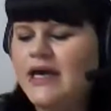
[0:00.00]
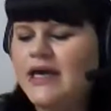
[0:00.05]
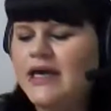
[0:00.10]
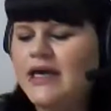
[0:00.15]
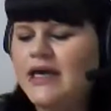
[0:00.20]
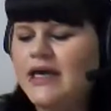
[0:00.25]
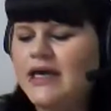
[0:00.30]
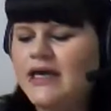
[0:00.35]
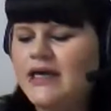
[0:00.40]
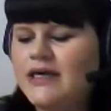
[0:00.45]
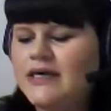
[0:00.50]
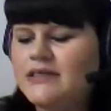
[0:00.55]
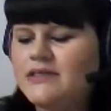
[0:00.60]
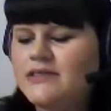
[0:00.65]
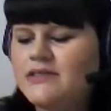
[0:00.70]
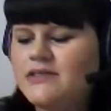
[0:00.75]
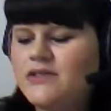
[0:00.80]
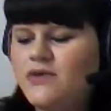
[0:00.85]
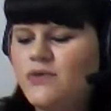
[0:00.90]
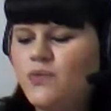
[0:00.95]

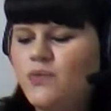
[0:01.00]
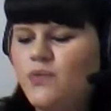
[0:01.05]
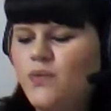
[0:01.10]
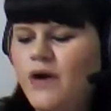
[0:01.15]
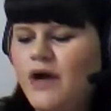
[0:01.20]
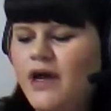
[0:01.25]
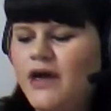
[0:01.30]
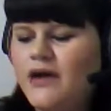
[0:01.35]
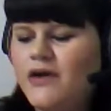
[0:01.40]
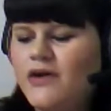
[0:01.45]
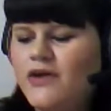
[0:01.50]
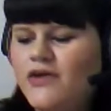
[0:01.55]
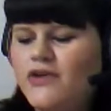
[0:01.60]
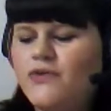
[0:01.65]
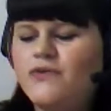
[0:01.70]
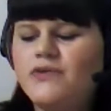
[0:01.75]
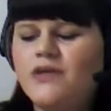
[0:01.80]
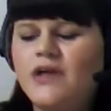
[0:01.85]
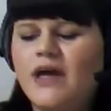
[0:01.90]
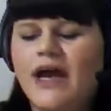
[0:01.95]
is where you
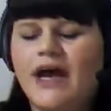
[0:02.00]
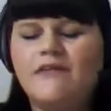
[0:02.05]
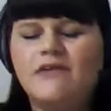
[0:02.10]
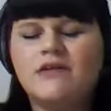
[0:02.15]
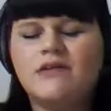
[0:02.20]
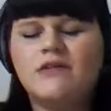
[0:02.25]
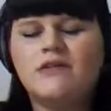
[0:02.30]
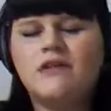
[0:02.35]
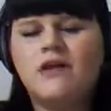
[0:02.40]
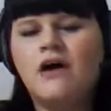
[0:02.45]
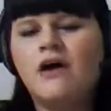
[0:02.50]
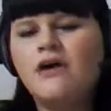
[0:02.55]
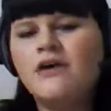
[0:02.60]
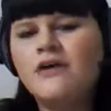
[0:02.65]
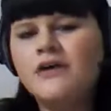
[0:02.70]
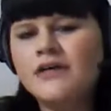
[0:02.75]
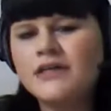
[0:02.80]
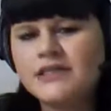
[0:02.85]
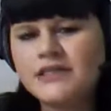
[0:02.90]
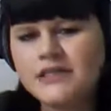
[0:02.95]
have a longer
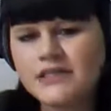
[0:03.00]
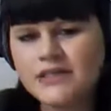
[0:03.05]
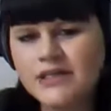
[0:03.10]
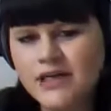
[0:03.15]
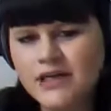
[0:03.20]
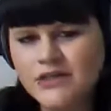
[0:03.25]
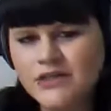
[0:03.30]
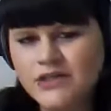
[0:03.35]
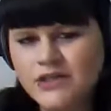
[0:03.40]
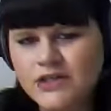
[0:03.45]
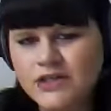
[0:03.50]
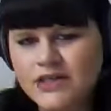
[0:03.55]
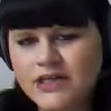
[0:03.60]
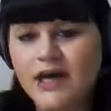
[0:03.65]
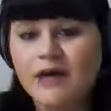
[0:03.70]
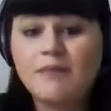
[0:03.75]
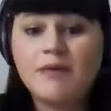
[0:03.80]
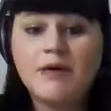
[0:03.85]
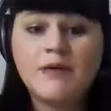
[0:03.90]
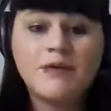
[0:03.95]
discussion
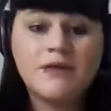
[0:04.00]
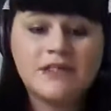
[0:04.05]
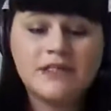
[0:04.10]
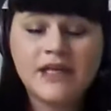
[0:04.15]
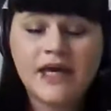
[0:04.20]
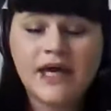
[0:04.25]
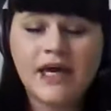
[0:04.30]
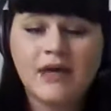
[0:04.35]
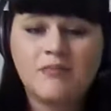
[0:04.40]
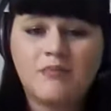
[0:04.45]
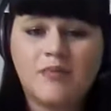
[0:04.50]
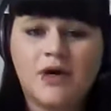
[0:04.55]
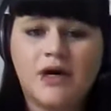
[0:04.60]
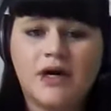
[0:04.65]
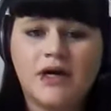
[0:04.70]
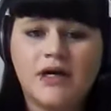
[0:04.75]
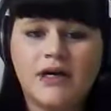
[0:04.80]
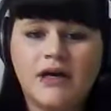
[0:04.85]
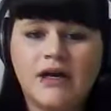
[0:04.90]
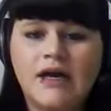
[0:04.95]
about the second
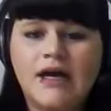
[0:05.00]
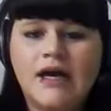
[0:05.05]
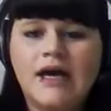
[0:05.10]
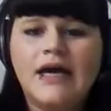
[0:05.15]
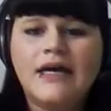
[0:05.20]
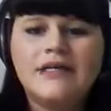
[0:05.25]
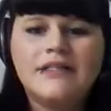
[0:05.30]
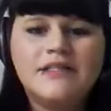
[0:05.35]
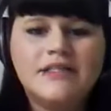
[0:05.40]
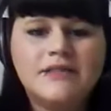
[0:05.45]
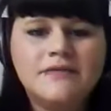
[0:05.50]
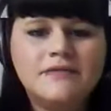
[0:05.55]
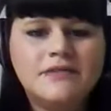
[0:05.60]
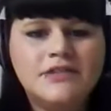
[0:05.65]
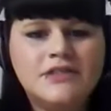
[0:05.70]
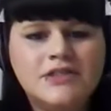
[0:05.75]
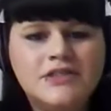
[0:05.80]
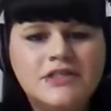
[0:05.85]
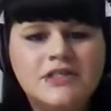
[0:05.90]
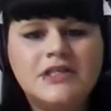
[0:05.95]
part. And so it's
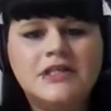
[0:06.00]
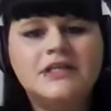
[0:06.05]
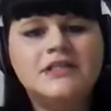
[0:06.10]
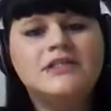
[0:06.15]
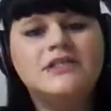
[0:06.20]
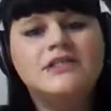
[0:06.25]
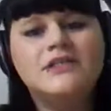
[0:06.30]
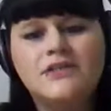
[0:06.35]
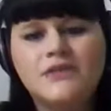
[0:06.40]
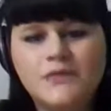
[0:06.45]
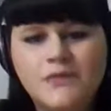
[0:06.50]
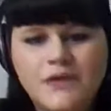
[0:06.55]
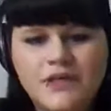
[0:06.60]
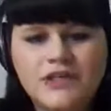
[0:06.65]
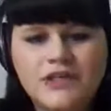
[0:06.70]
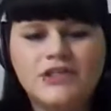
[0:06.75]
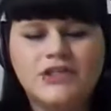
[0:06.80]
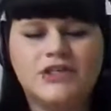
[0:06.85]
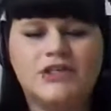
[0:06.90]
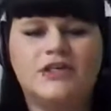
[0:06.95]
just a
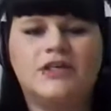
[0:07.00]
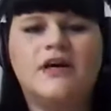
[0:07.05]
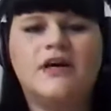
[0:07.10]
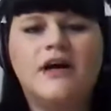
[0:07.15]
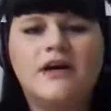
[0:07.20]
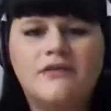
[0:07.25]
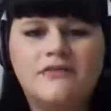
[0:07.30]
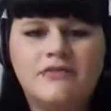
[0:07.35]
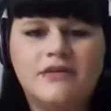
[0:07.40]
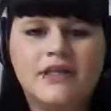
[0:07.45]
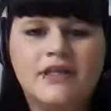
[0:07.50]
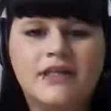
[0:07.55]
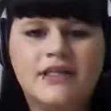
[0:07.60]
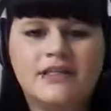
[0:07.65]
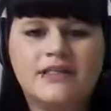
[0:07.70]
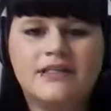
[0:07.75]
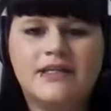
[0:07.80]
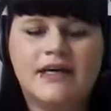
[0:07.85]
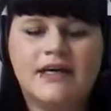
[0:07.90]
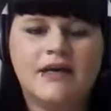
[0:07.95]
continuation of the
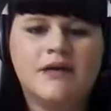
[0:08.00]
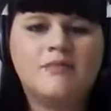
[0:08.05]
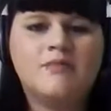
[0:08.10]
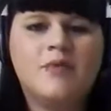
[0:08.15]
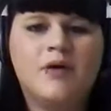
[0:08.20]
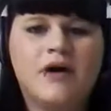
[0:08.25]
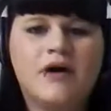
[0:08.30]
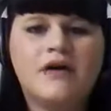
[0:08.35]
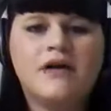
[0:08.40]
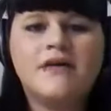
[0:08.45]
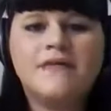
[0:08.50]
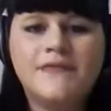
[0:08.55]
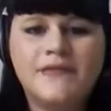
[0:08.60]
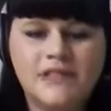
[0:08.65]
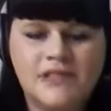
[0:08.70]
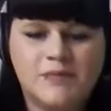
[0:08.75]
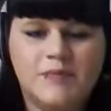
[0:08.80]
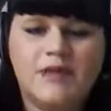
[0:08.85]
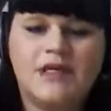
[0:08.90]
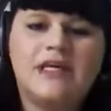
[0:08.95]
second part of the
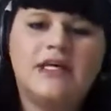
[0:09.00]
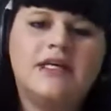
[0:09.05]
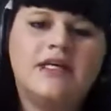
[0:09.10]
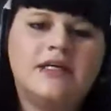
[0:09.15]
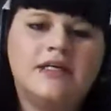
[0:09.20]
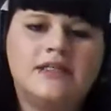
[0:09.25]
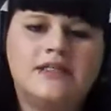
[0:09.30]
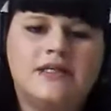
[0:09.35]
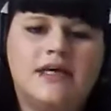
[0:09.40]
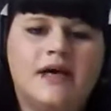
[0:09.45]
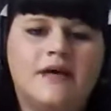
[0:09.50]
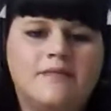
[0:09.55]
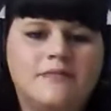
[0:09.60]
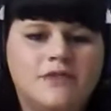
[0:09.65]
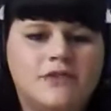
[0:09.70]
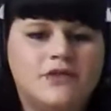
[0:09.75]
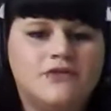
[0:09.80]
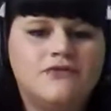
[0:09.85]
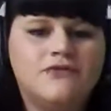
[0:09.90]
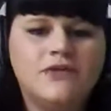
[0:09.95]
speaking exam.
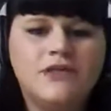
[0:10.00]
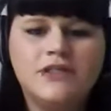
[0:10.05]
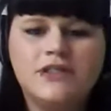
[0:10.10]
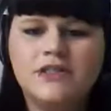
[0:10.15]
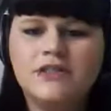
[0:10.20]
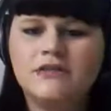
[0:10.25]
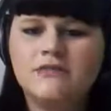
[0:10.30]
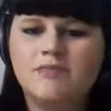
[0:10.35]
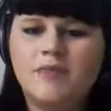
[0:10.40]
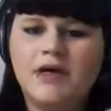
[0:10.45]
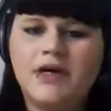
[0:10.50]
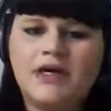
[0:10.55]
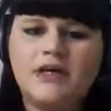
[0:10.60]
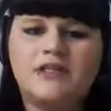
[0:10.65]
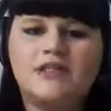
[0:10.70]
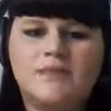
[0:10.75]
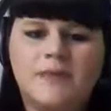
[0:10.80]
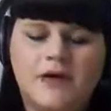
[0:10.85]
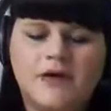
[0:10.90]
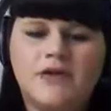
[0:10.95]
So first part is
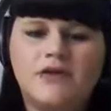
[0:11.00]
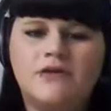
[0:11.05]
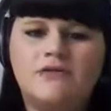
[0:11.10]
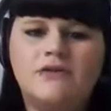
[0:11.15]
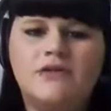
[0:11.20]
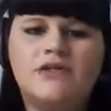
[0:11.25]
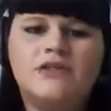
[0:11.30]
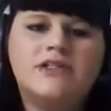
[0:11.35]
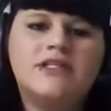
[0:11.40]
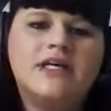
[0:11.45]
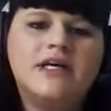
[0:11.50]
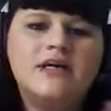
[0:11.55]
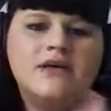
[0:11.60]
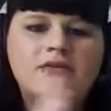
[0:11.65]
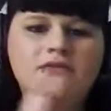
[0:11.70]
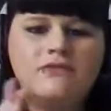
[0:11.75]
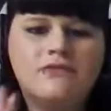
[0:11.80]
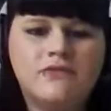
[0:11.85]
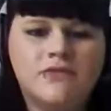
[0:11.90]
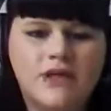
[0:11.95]
about you and
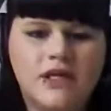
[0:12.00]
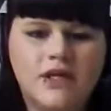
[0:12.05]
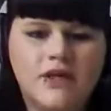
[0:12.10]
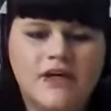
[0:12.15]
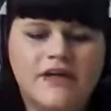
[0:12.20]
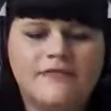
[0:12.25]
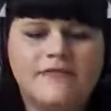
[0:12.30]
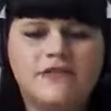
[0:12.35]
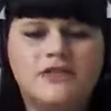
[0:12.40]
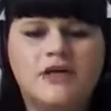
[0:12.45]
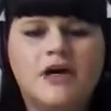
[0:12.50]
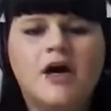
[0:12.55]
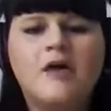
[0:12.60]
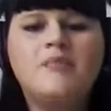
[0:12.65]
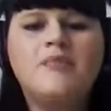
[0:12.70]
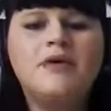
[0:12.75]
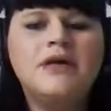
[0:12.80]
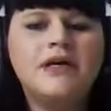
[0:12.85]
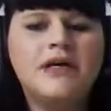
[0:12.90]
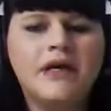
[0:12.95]
yourself, then you have a
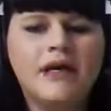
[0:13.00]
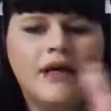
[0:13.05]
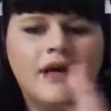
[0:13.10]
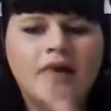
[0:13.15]
topic,